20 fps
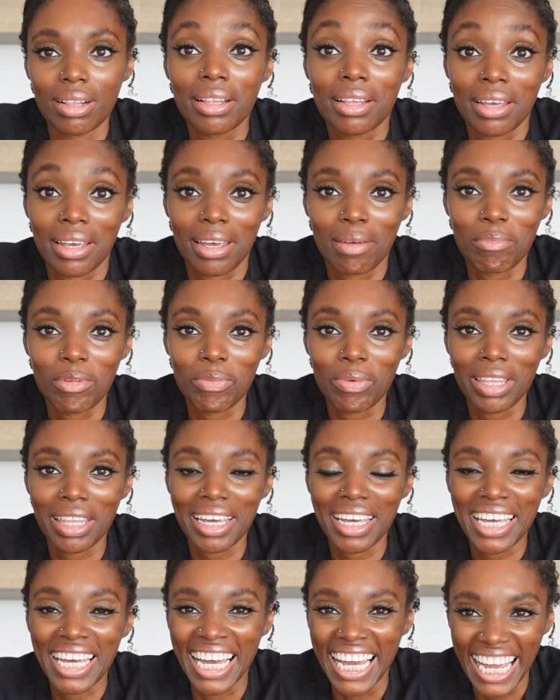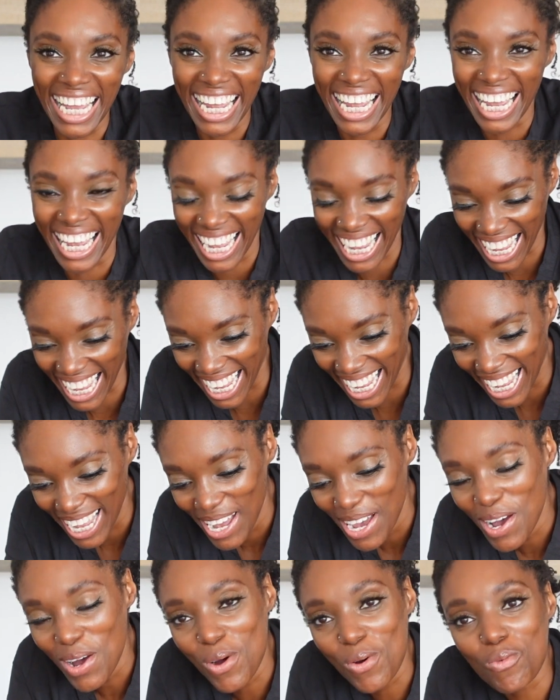hit me with it.
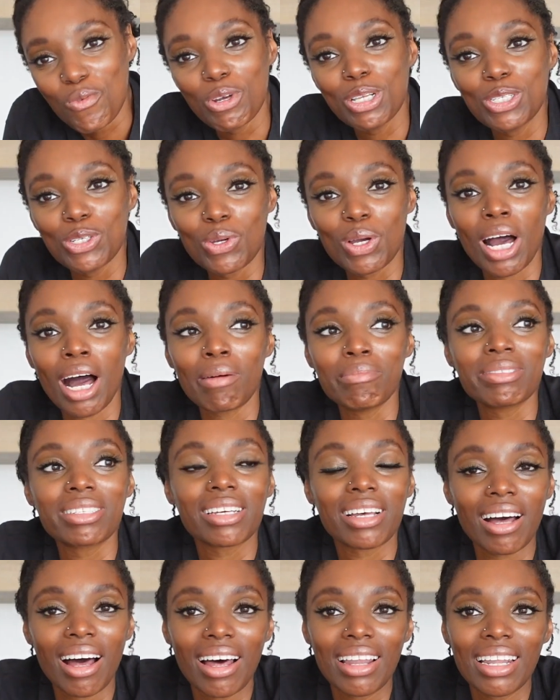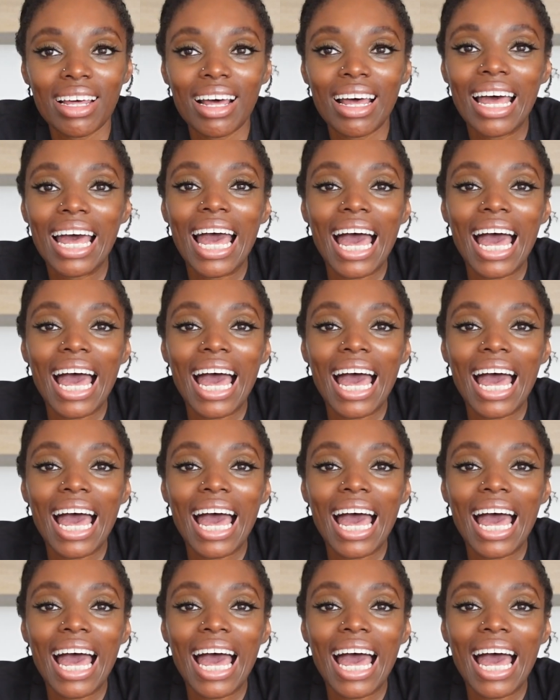Would you come to Ghana